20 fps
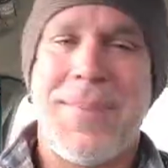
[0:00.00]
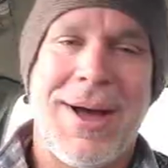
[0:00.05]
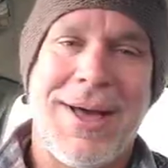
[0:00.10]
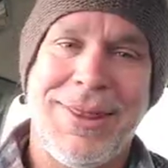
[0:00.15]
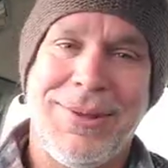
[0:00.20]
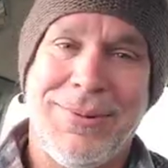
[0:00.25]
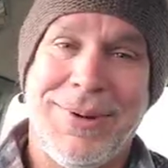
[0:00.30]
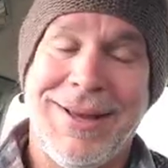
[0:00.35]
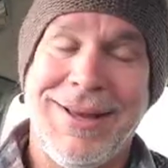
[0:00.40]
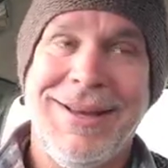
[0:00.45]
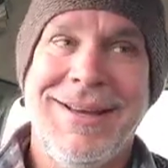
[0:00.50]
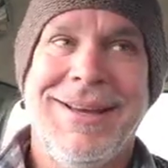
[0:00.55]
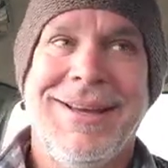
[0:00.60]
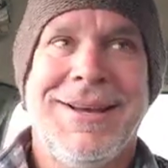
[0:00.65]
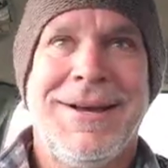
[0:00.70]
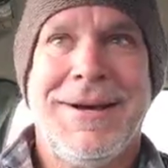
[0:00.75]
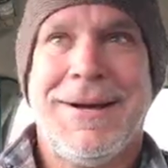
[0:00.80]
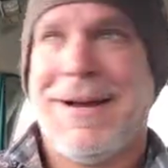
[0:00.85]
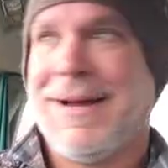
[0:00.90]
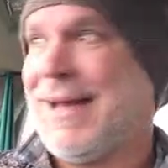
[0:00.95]
By the way,
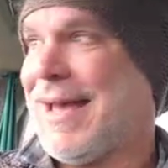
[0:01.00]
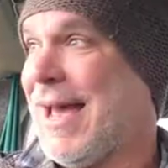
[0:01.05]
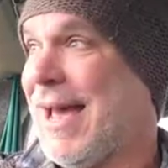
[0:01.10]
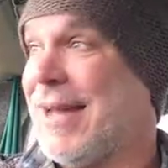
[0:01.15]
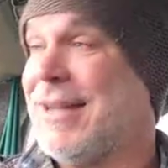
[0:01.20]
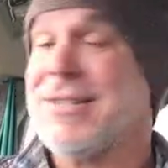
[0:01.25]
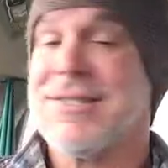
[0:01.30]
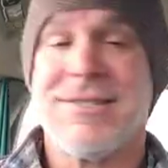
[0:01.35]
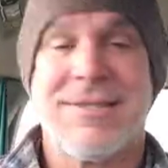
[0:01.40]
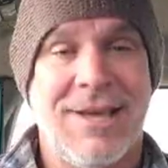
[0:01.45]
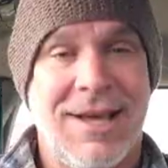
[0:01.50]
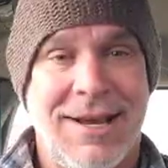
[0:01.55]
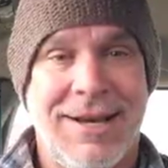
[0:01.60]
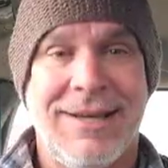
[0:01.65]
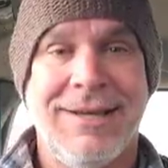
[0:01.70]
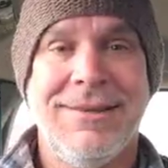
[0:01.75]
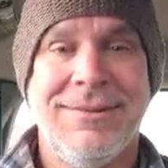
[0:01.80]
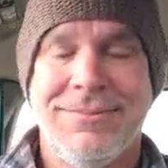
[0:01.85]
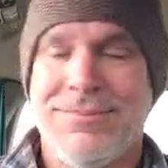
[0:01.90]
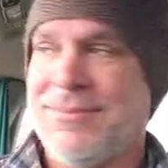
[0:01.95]
at
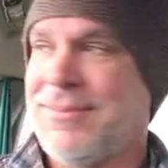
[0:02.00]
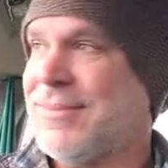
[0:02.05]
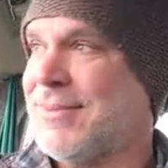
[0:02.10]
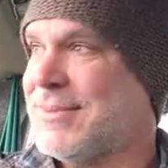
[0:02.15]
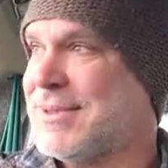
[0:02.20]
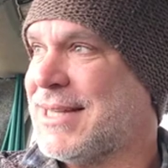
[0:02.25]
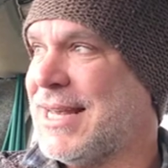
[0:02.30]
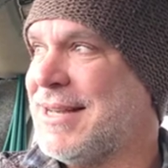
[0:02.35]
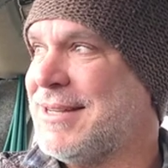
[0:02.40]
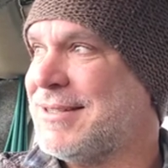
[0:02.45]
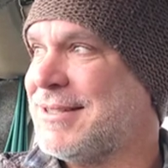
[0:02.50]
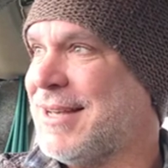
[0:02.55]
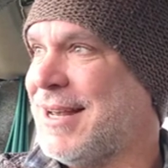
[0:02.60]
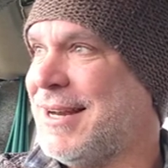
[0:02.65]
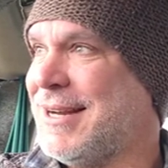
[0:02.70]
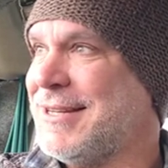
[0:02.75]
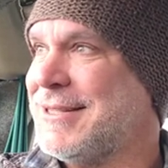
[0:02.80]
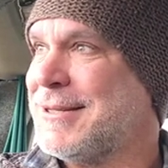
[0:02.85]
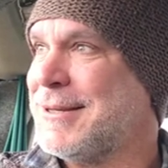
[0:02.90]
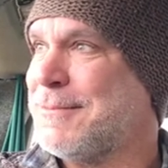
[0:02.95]
Sunny, St.
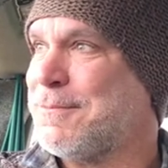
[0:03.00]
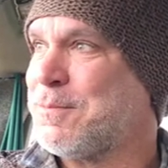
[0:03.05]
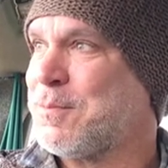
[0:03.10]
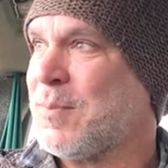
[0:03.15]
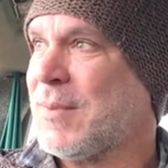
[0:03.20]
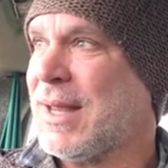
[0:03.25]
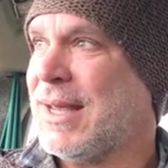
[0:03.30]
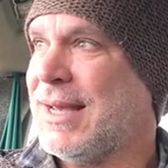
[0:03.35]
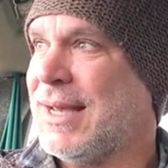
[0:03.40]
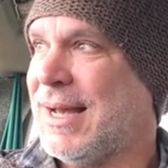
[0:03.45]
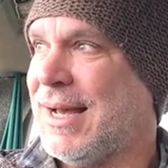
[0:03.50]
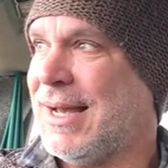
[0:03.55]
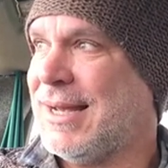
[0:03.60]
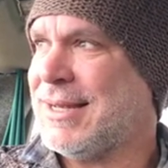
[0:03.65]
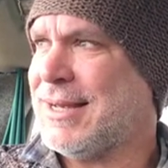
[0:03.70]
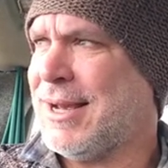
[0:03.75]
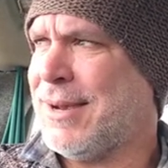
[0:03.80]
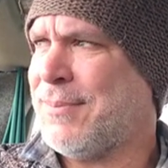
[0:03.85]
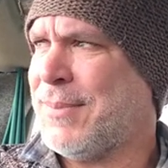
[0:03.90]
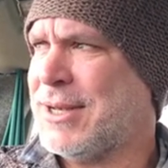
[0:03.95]
Sunny's,
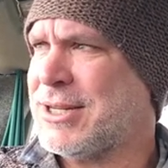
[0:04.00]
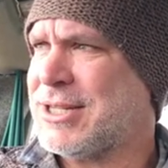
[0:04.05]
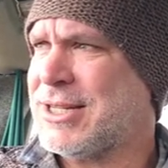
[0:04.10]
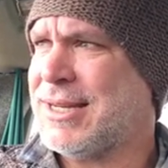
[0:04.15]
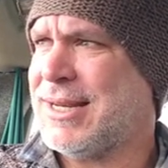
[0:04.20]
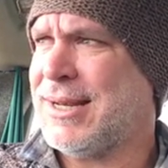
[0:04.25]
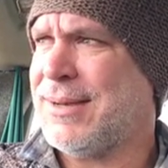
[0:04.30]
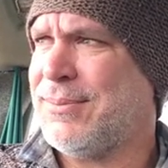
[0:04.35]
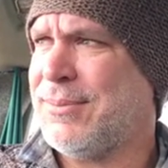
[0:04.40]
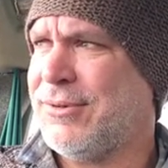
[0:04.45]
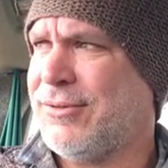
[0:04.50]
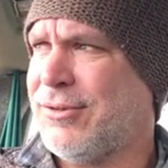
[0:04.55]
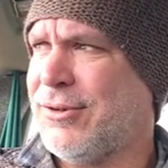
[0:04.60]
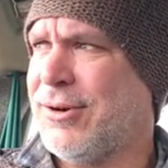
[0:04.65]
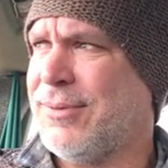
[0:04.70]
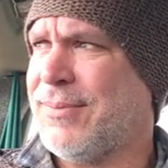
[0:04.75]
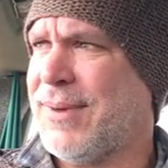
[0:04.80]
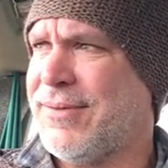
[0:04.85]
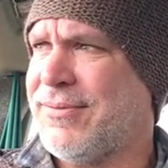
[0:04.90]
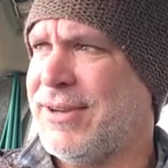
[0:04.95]
I mentioned him
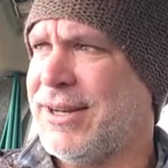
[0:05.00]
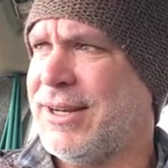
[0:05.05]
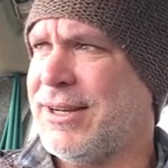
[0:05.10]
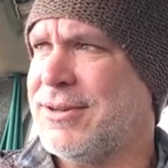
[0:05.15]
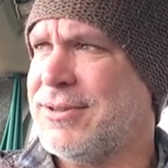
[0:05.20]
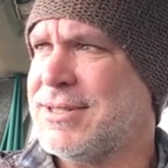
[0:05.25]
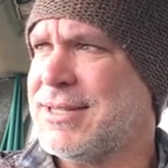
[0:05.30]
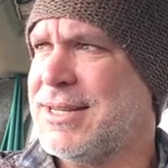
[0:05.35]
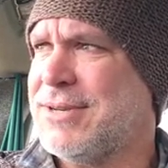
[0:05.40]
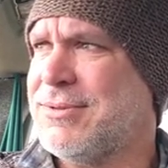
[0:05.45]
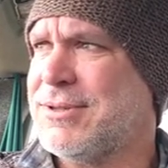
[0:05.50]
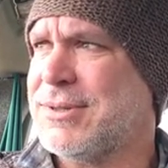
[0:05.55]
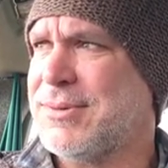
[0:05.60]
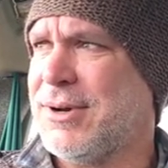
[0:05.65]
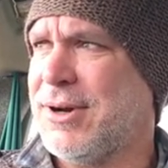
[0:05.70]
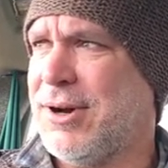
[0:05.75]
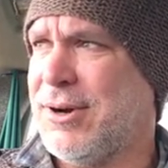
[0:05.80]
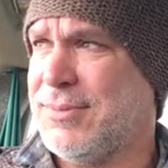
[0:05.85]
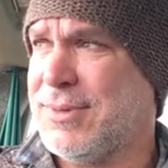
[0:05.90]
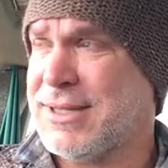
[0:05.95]
before in my videos. He was
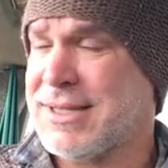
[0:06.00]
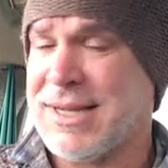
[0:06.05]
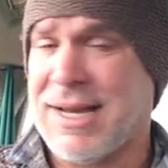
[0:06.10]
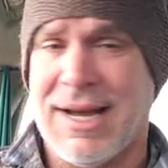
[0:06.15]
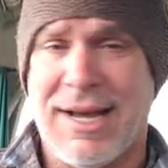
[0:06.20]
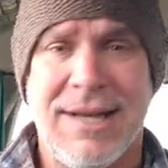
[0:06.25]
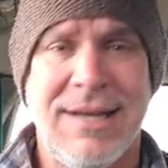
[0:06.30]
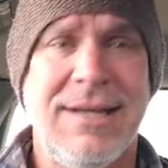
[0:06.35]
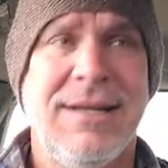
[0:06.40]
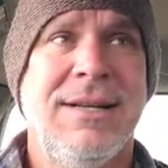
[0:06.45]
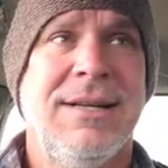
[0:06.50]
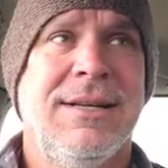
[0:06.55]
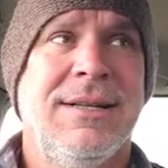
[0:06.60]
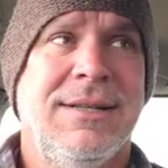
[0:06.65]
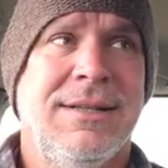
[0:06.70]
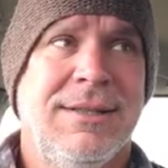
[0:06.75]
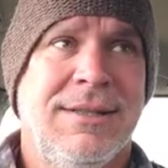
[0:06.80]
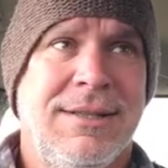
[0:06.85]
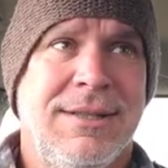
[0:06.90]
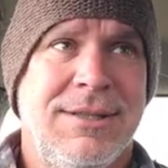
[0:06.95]
a homeless guy,
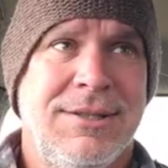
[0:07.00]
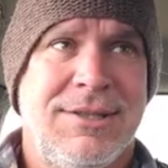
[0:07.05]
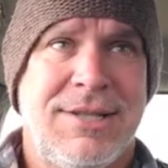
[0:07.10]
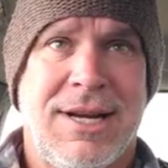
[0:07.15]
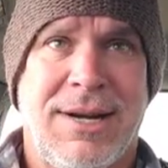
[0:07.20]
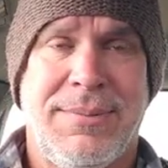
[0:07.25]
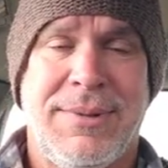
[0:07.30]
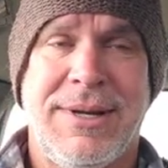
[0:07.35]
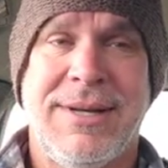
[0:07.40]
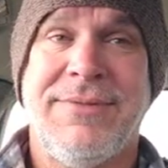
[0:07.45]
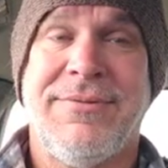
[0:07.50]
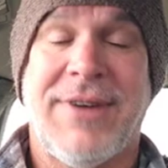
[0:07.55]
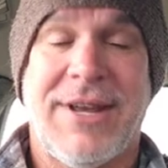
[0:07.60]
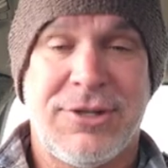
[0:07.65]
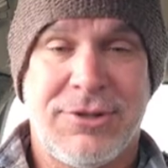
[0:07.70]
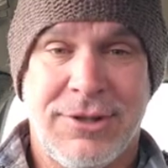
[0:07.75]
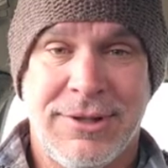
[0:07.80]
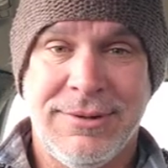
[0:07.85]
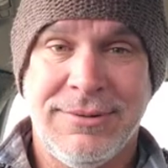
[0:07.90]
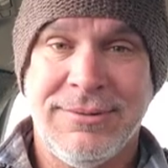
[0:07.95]
gentleman,
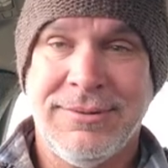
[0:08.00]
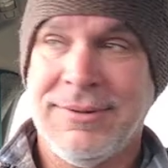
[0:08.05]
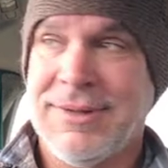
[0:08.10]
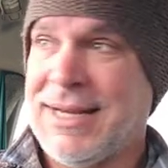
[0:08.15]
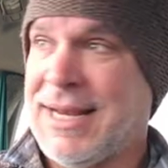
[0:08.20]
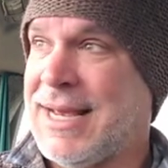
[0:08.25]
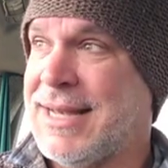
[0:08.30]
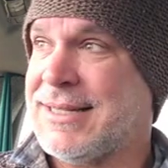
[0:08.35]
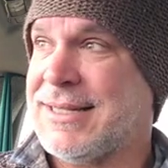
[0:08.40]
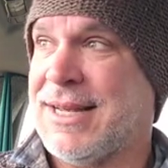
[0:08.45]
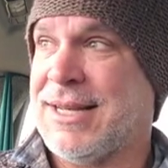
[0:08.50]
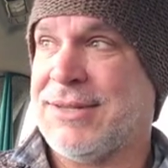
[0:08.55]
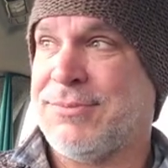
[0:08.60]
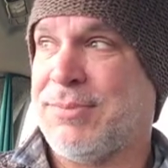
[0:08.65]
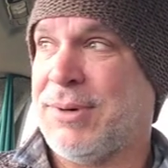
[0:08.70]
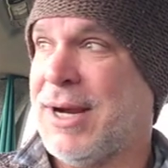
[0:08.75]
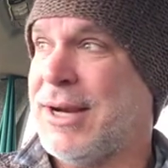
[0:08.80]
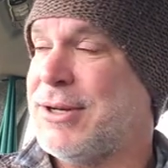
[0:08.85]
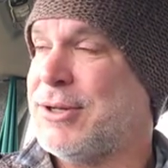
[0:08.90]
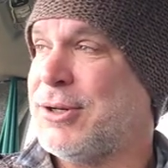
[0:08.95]
veteran. He has a
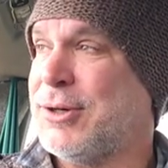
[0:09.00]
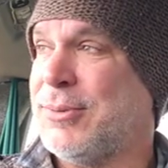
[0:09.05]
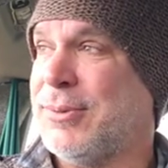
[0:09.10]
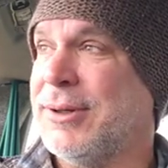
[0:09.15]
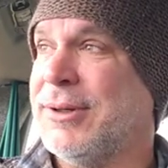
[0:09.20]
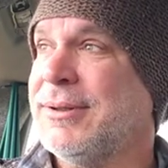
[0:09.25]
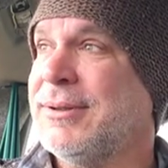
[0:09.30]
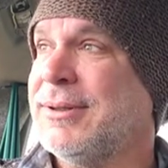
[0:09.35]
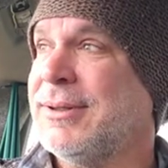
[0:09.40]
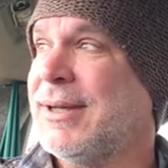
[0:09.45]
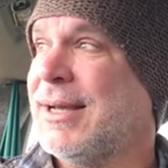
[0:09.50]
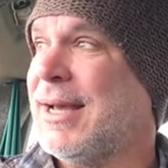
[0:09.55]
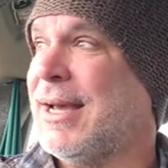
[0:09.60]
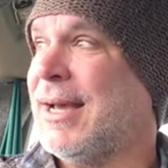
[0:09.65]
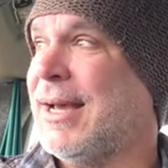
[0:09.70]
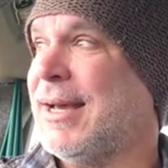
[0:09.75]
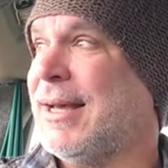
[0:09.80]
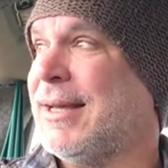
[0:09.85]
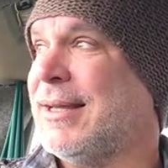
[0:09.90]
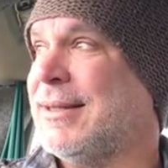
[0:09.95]
brain tumor,
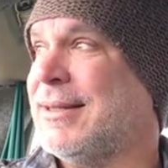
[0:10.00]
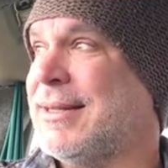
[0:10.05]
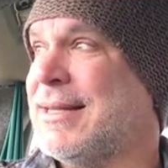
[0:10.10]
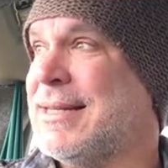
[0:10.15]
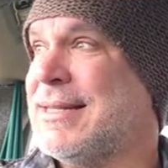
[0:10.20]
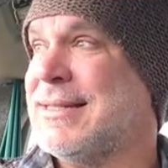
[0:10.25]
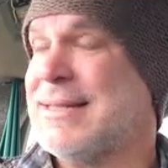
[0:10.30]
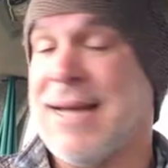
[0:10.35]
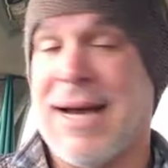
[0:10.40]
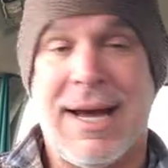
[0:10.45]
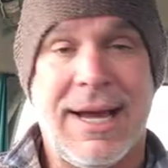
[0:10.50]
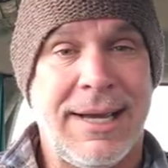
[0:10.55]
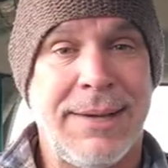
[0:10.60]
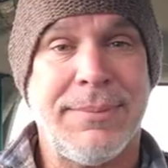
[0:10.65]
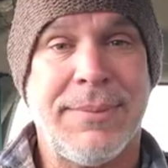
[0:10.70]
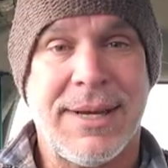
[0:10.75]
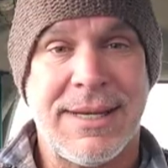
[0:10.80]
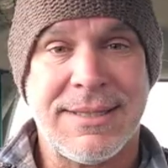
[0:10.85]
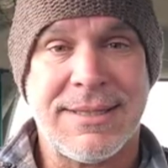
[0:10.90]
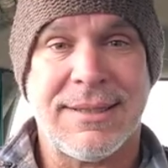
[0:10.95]
and he's
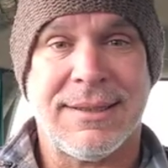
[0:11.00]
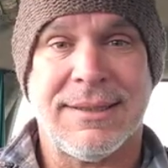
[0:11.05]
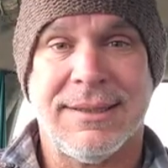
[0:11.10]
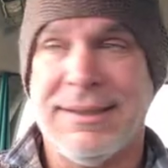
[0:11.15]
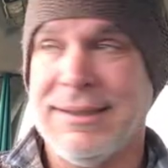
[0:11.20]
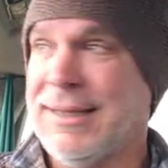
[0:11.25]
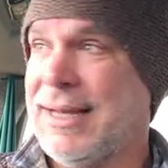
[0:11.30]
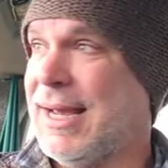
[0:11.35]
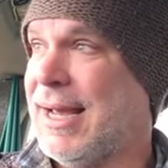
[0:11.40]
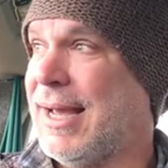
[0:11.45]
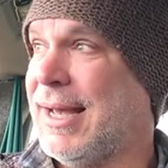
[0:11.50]
dying, basically.